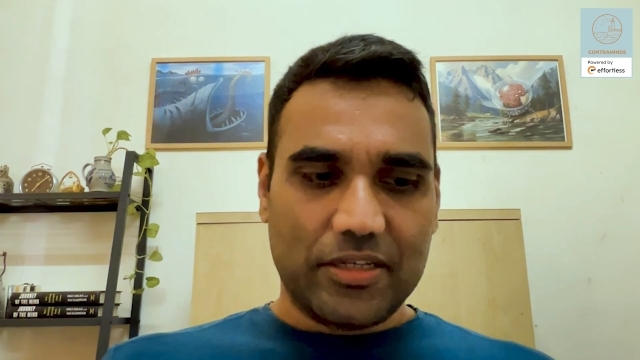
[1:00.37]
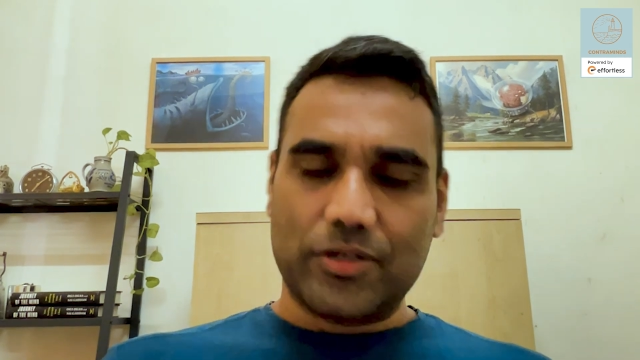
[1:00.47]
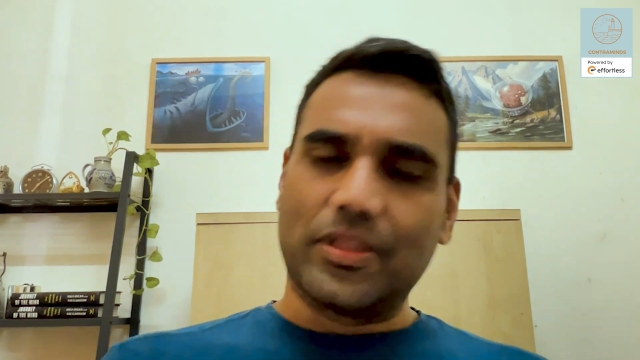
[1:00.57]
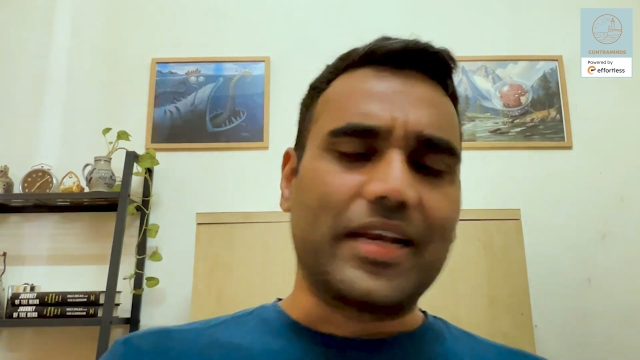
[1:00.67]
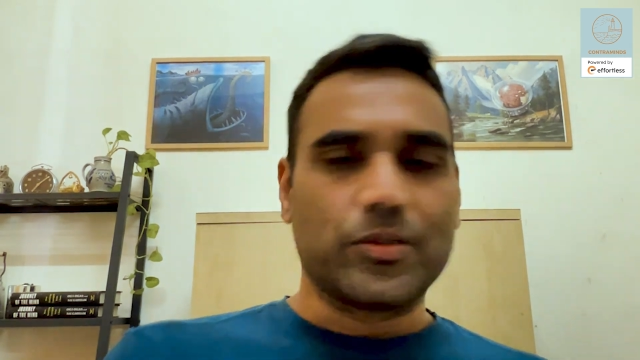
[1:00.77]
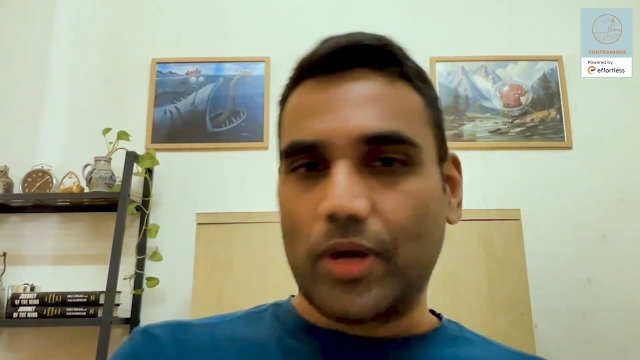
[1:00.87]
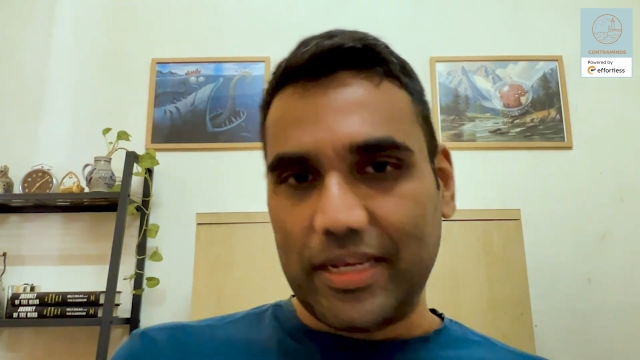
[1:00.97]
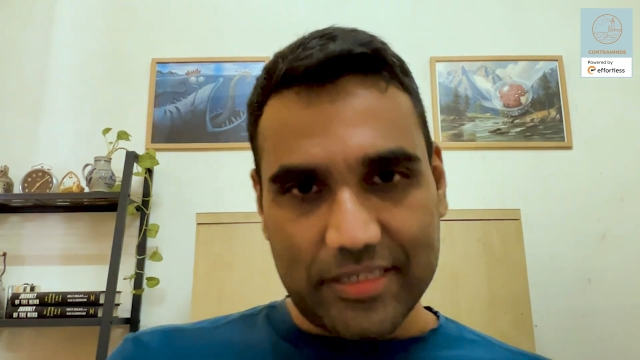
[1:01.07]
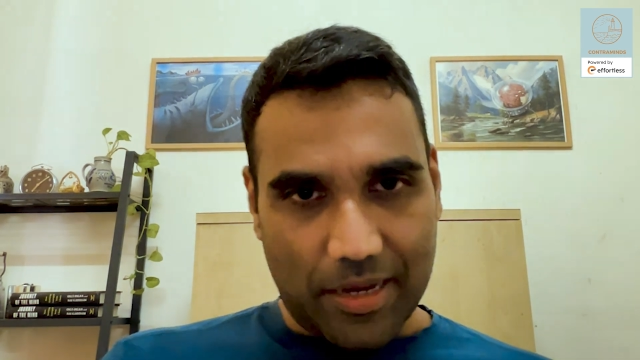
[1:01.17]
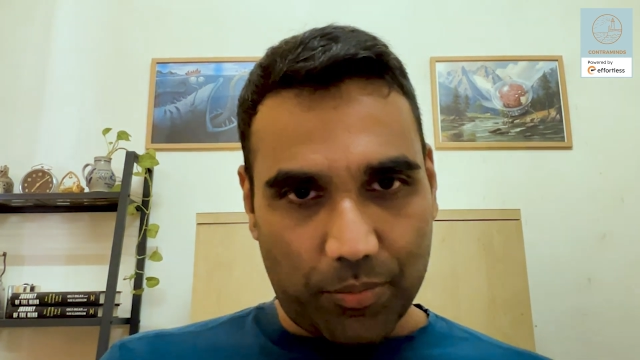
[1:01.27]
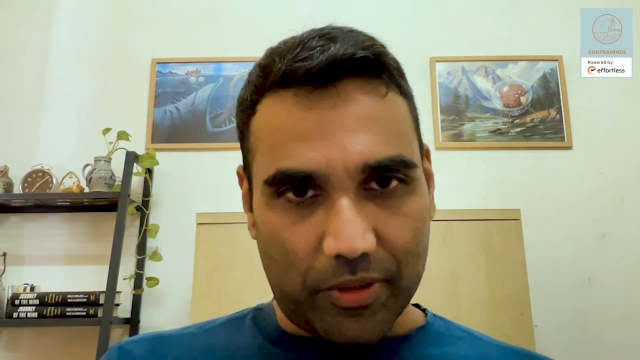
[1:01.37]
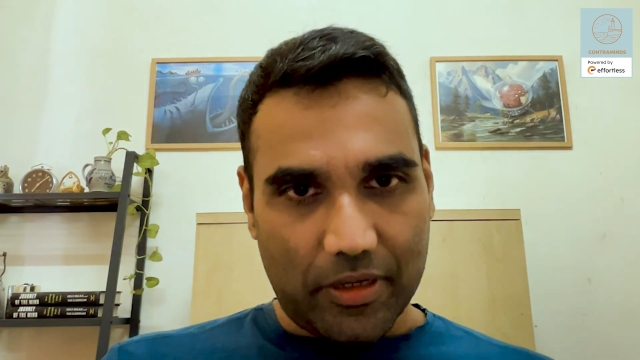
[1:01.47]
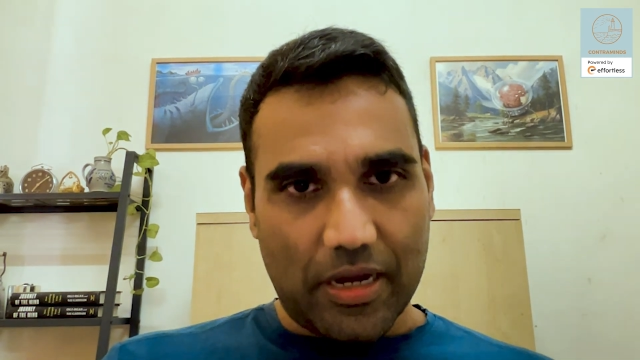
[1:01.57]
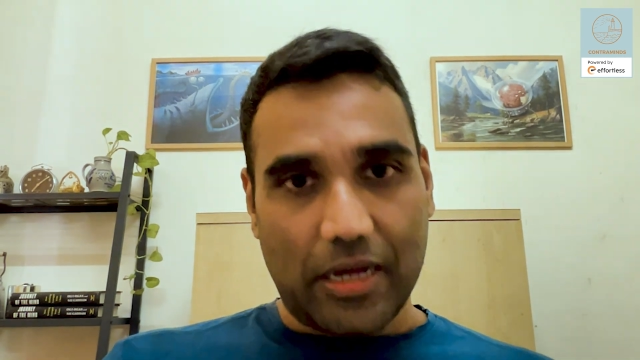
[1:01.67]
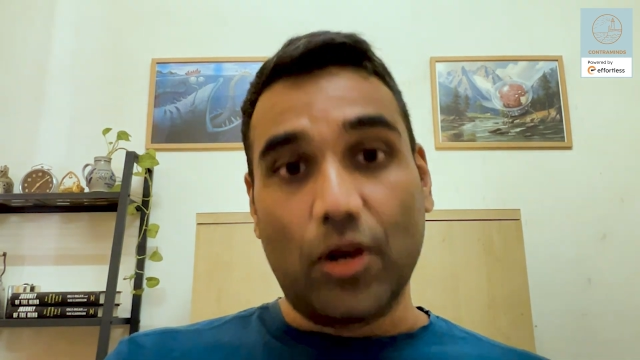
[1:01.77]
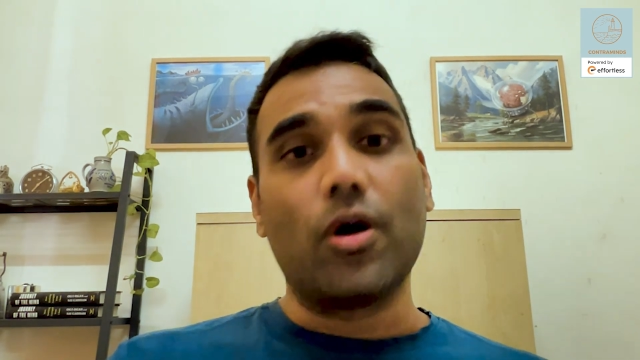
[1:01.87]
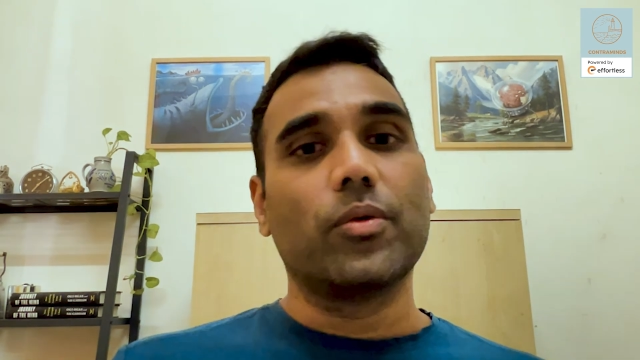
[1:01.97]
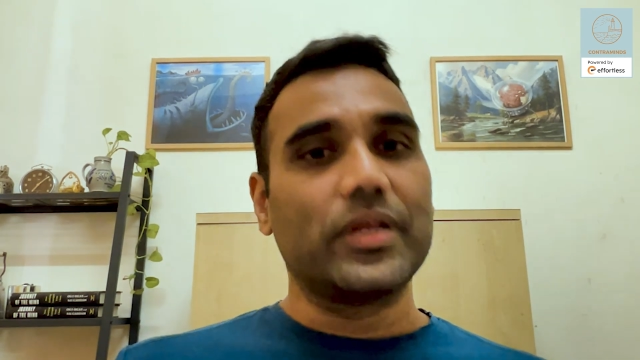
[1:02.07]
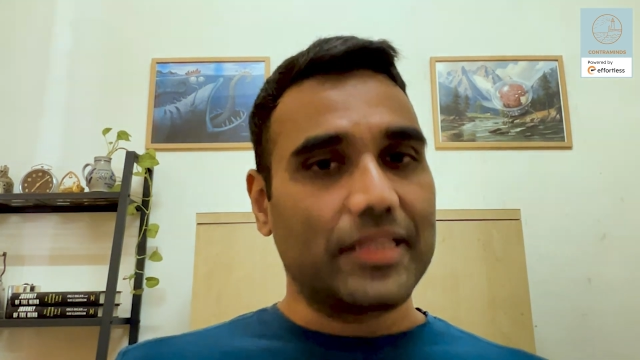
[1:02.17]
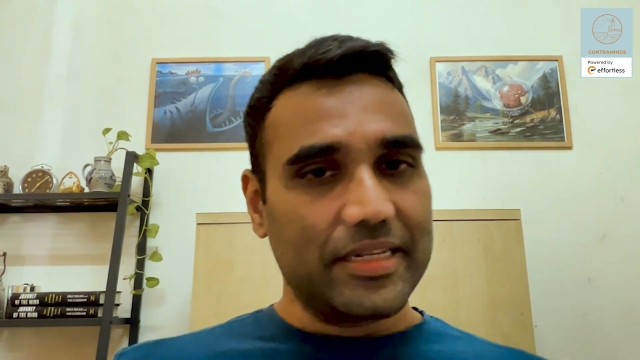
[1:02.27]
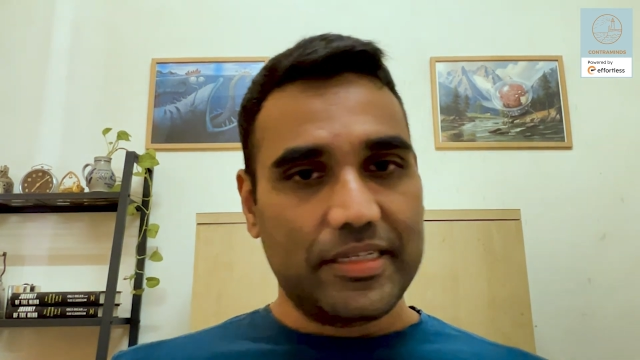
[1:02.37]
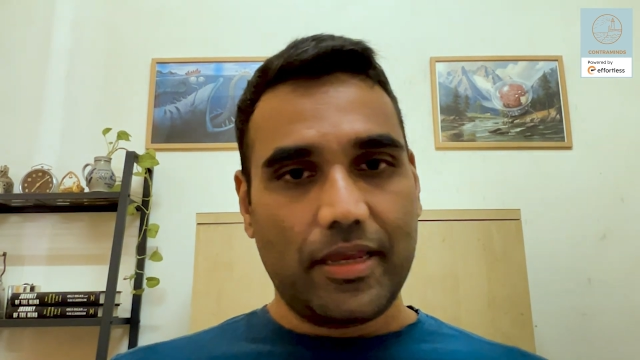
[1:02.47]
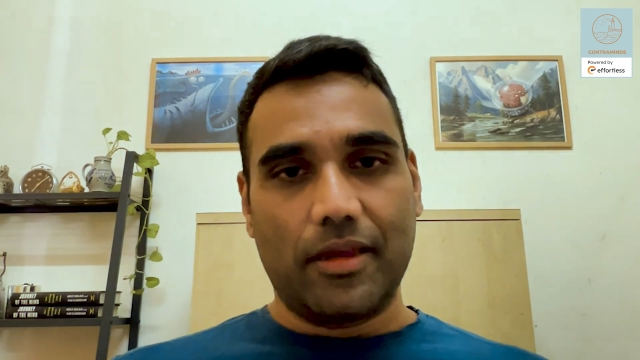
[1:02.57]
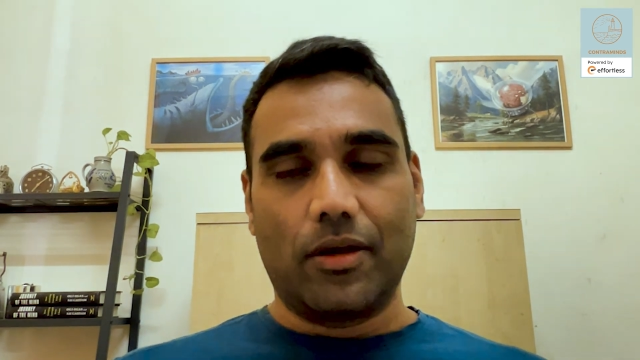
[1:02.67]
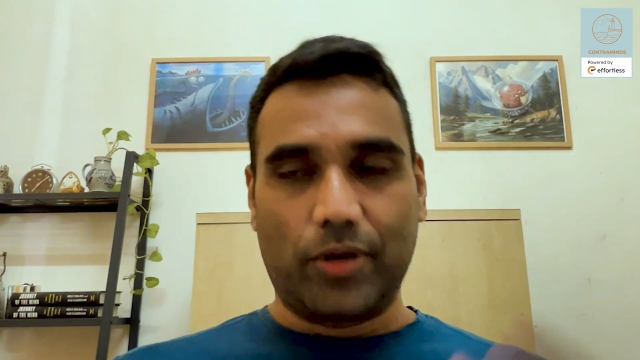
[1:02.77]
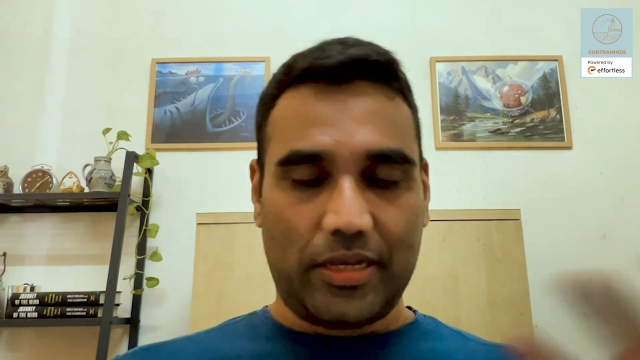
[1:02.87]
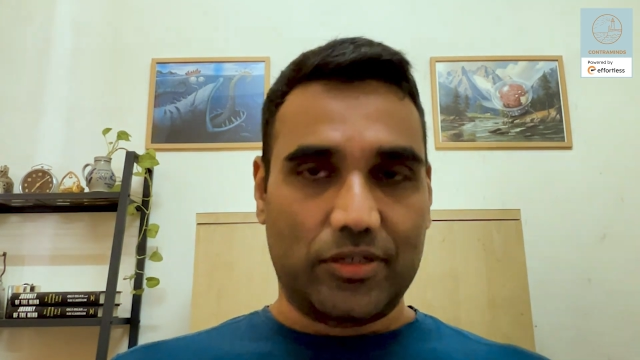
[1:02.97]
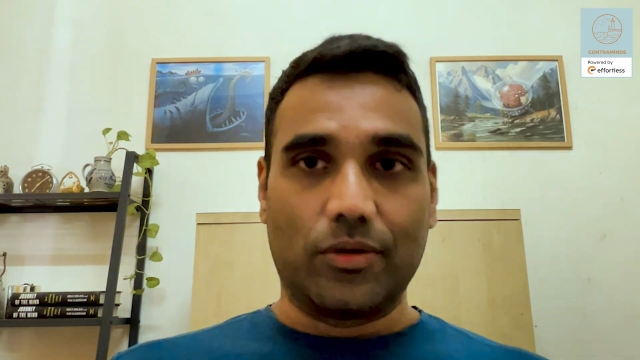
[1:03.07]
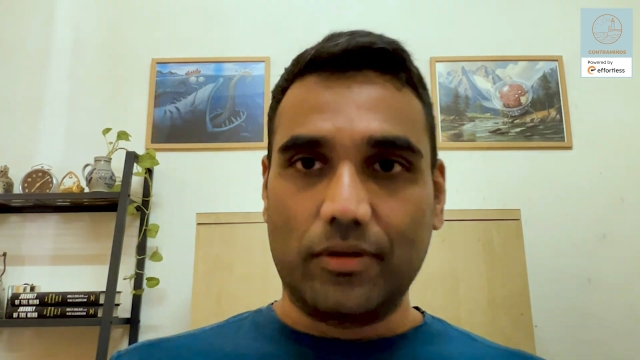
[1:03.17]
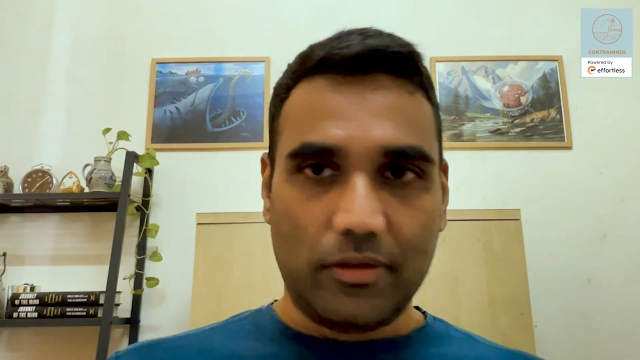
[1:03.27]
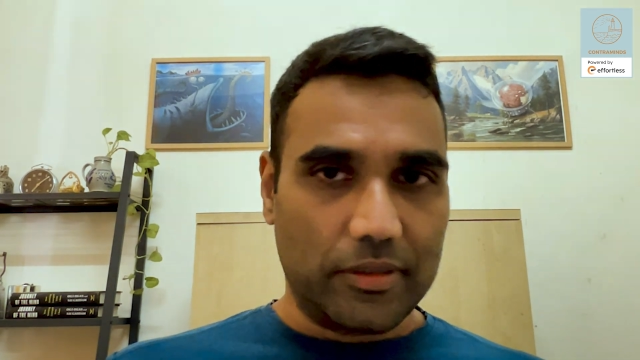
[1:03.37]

So that is one example. Along with, let's say, okay, so